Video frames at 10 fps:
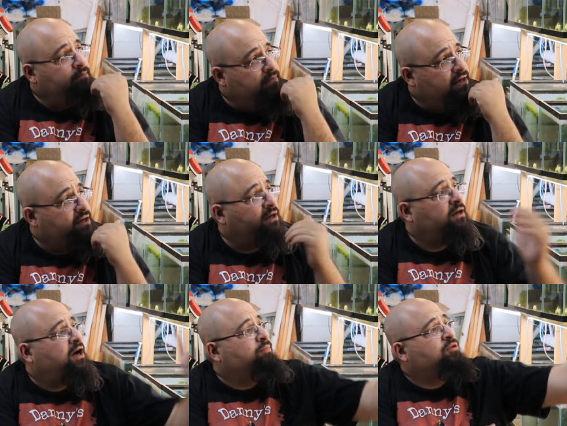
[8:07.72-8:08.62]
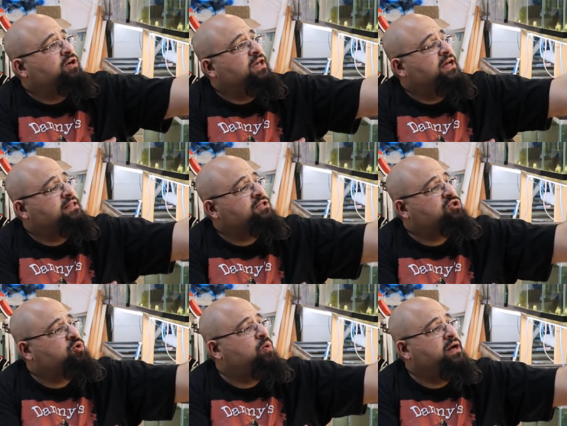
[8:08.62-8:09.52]
Me, I'm looking at
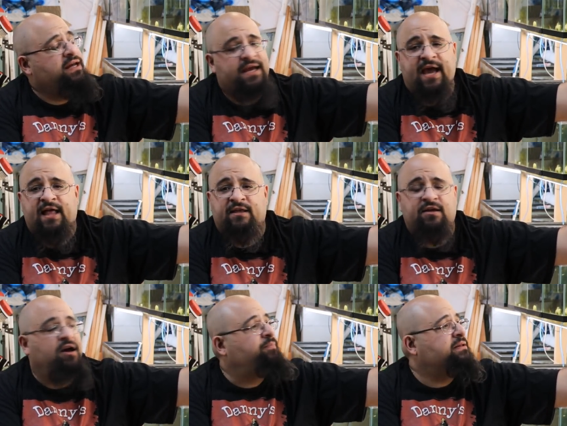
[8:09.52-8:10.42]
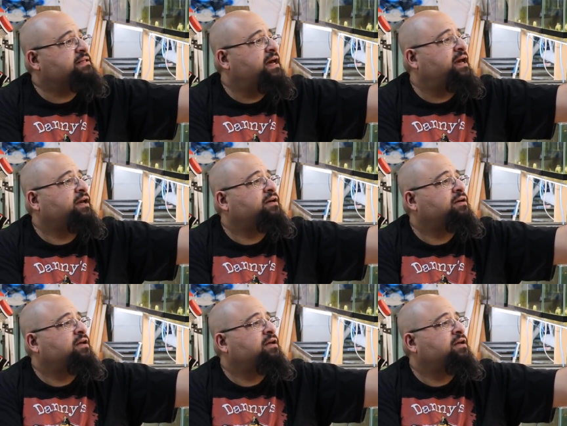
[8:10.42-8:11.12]
this 20 gallon guppy tank.